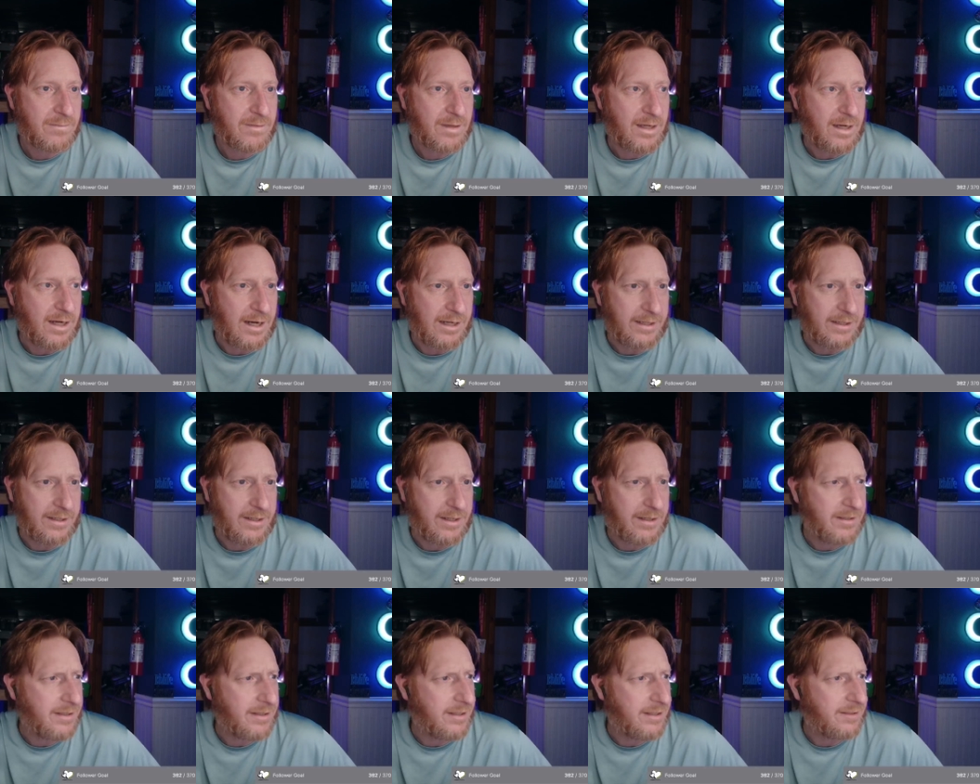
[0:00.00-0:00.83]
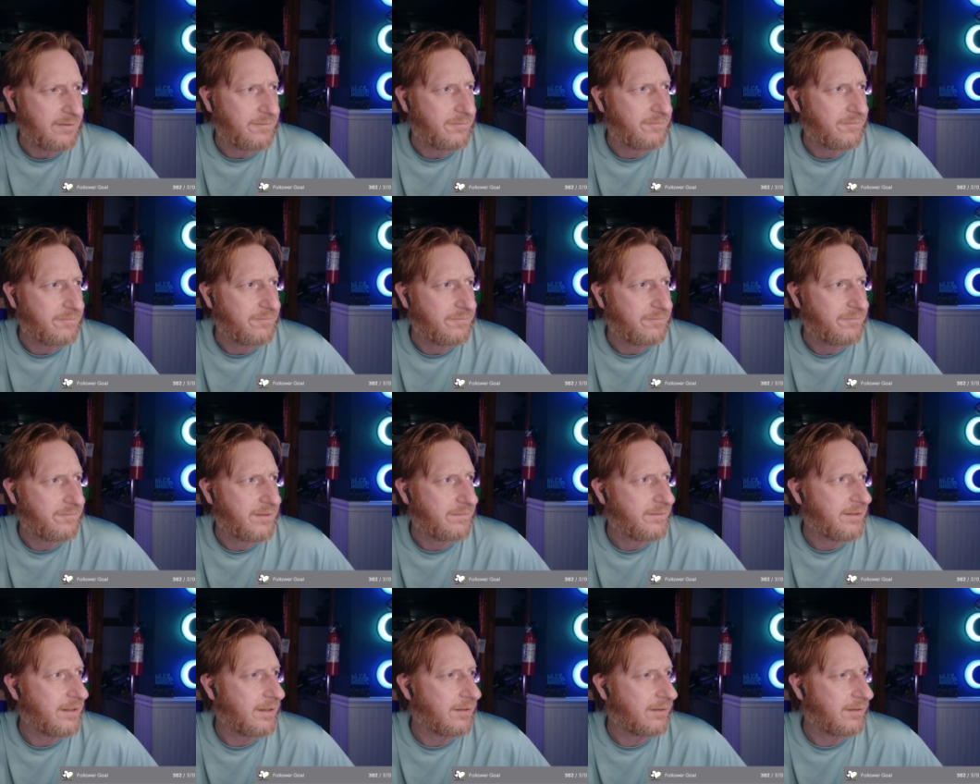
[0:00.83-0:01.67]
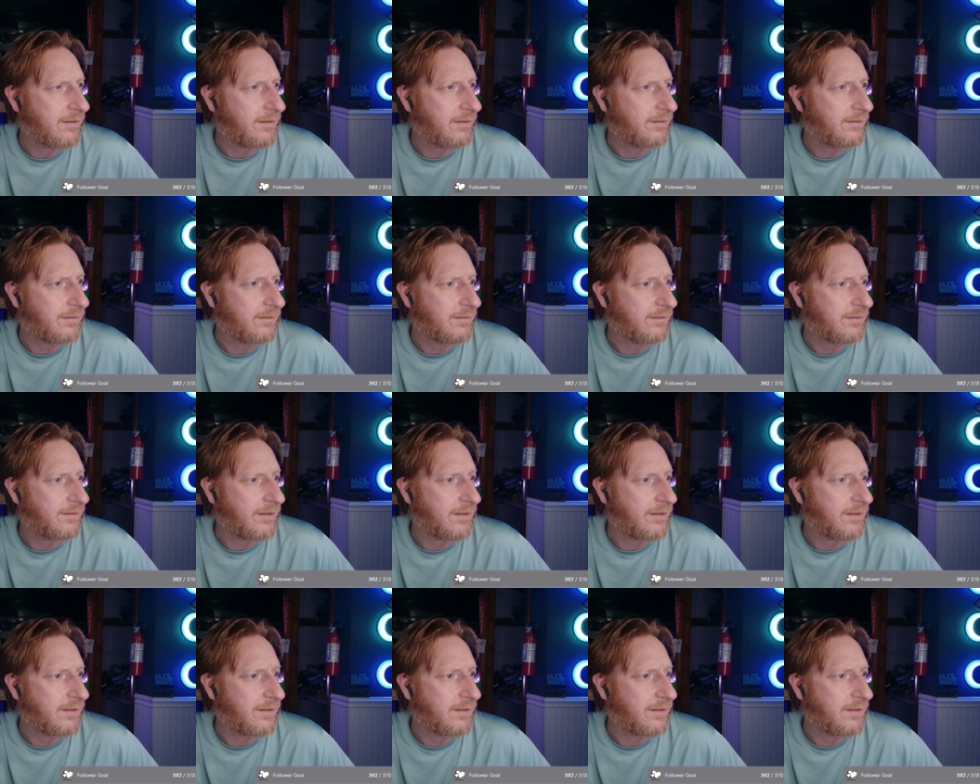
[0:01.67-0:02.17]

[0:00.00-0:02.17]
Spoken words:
I got a $50.